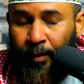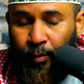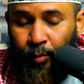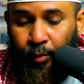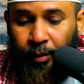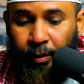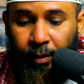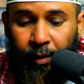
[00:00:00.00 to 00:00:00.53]

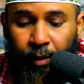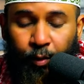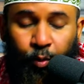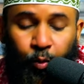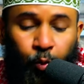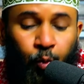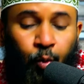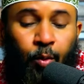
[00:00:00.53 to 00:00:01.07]
today
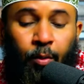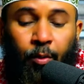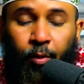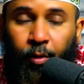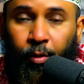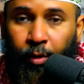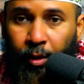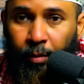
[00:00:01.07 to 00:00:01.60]
to
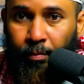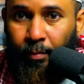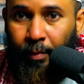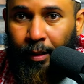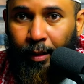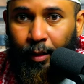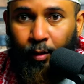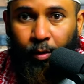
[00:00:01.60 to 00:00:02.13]

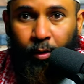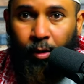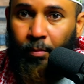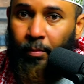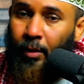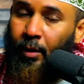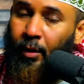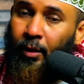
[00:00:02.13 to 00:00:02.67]
remind you and
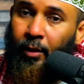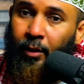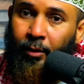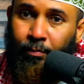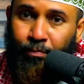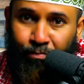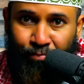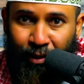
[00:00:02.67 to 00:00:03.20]
remind us
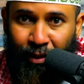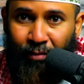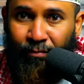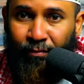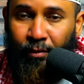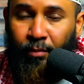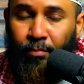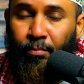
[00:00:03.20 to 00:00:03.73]

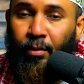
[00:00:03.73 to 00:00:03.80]
benefit